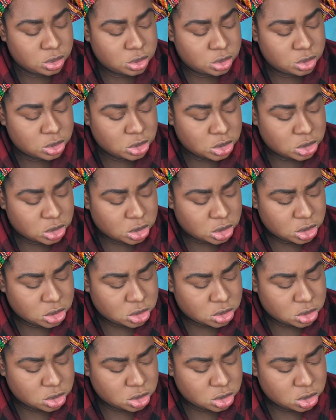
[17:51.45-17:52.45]
Do they
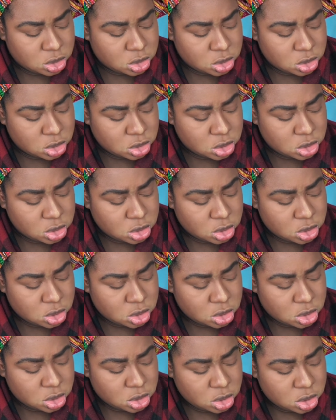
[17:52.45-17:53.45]
change?
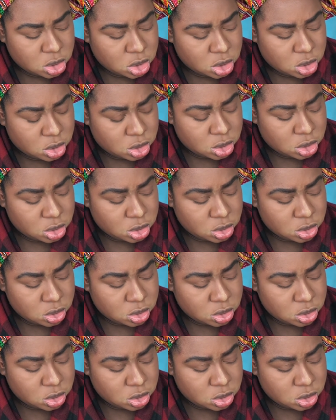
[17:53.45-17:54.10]
Oh no.